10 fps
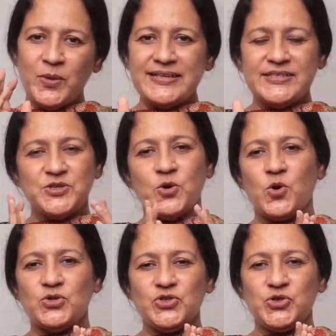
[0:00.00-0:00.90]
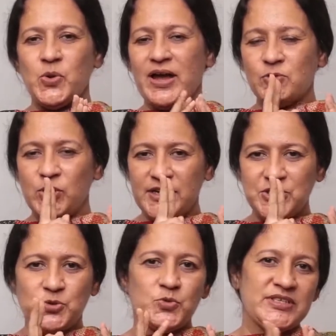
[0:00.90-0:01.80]
west coast, you have only
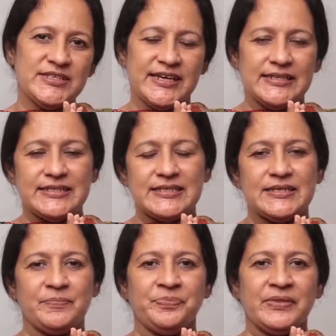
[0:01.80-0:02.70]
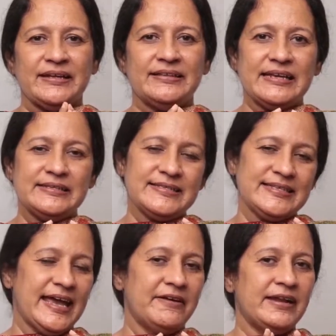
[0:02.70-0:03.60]
two states, that is
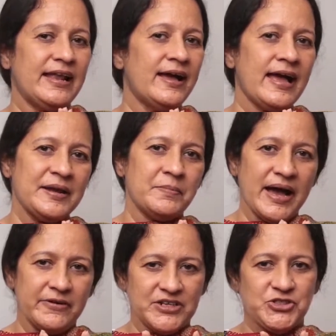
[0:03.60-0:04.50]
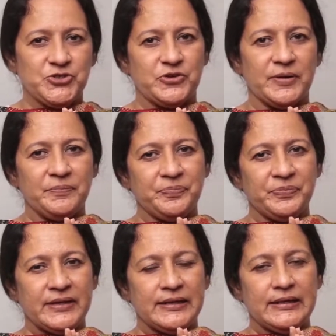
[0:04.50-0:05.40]
Kerala and Maharashtra.
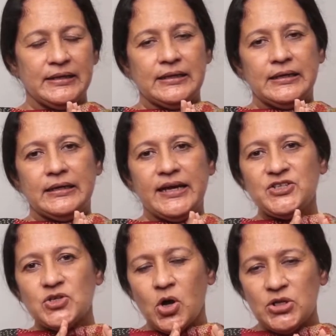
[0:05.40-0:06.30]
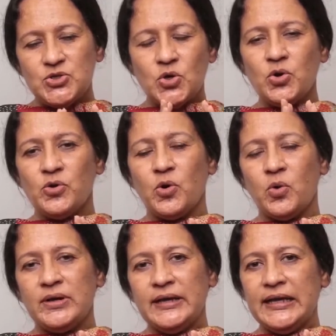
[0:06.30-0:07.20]
It's also
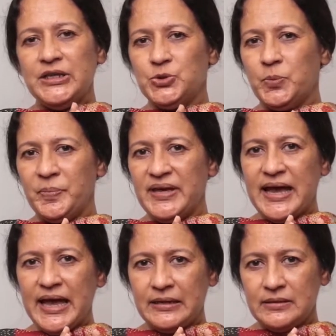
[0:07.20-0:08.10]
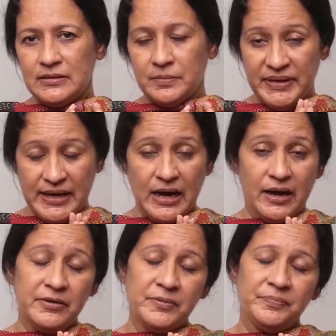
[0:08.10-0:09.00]
grown in UP and
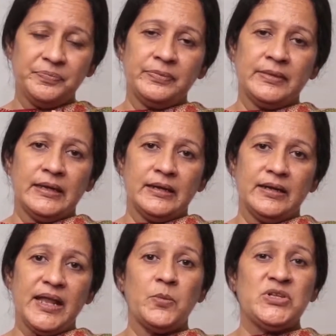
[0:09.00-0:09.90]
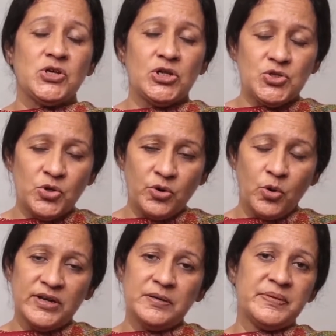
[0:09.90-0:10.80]
Bihar. Now it's also
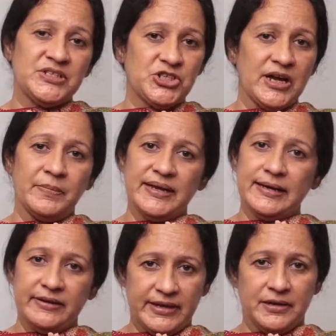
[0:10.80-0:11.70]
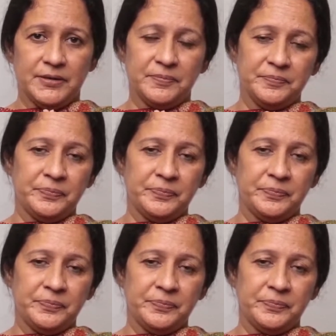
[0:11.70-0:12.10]
grown in Punjab and Haryana.